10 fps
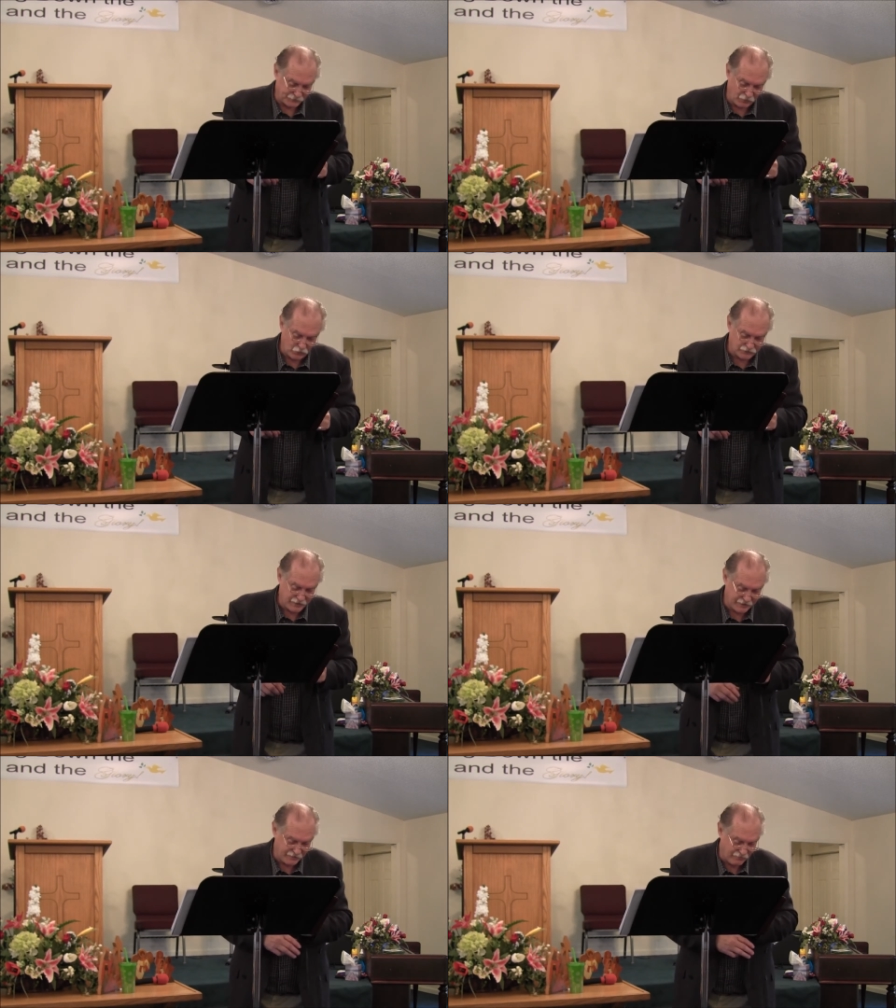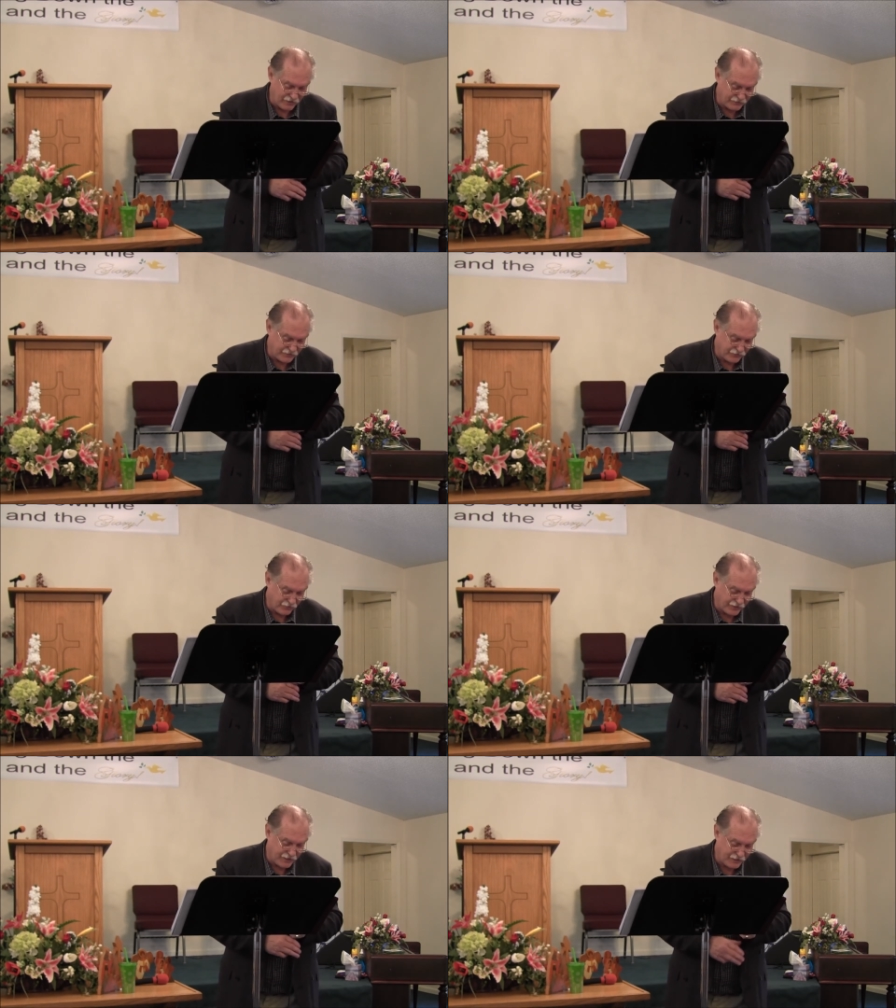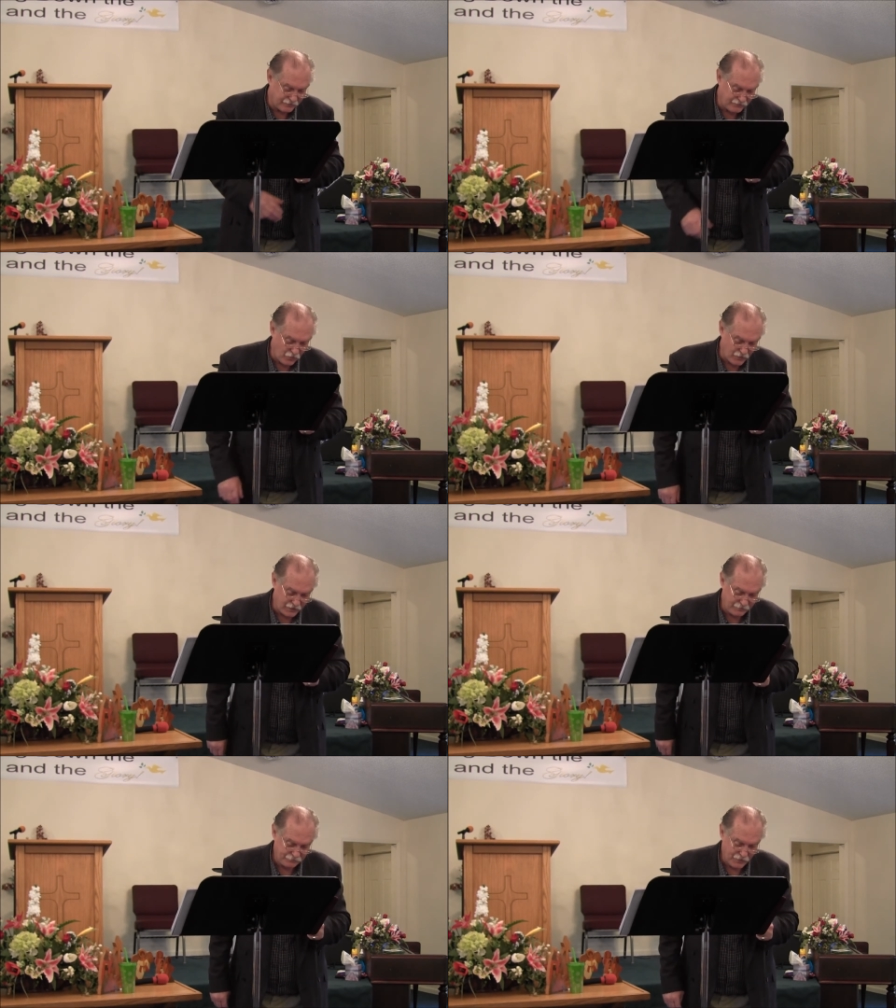and we'll take it right there, 39 and 40.